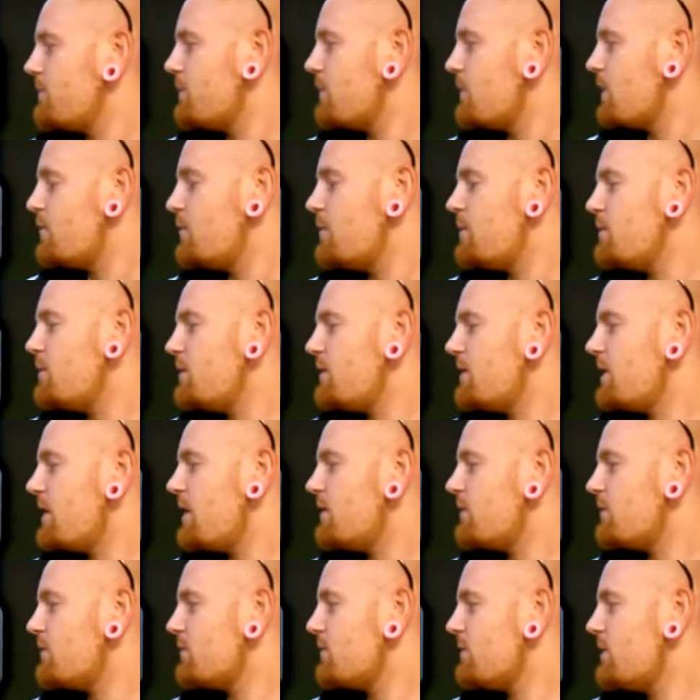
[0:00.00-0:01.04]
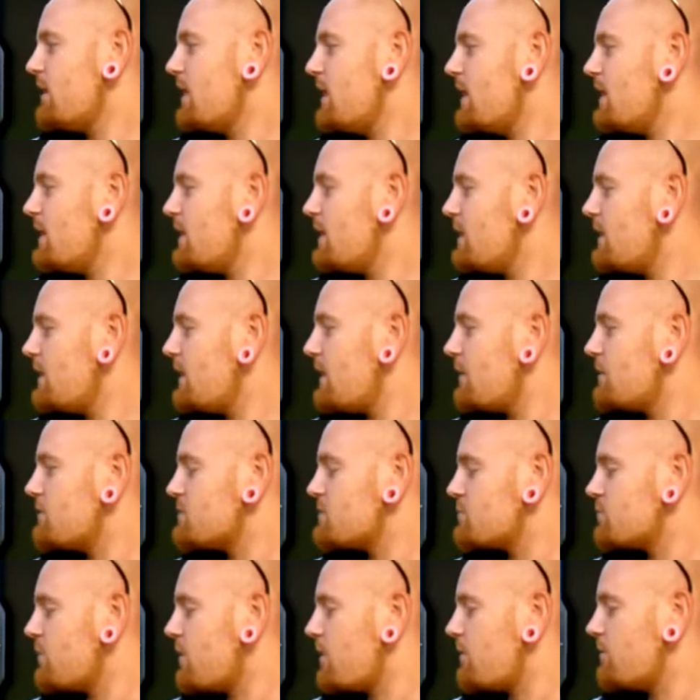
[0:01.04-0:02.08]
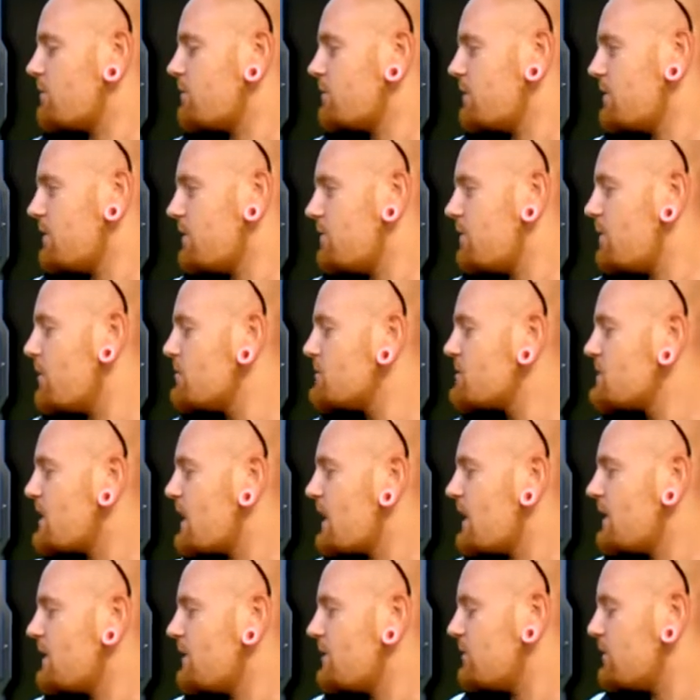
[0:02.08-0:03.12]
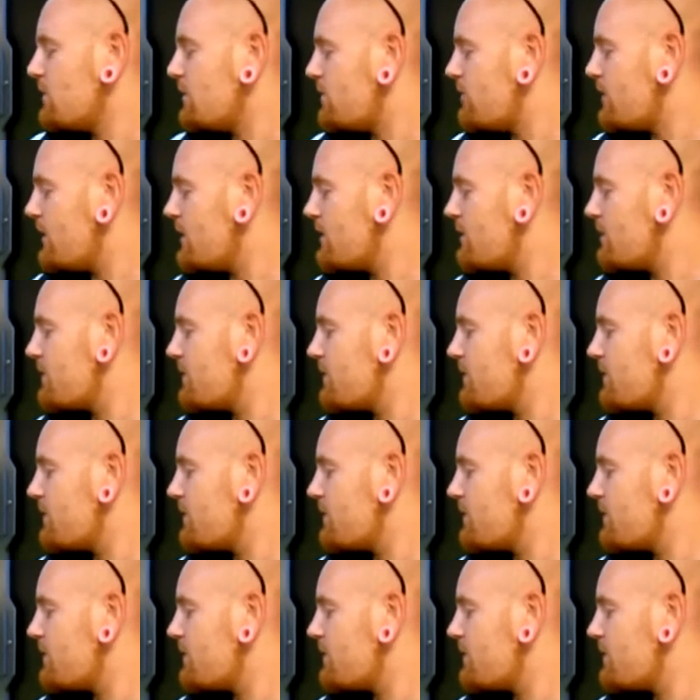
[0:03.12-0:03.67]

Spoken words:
The PPK 380 I was probably the most accurate with.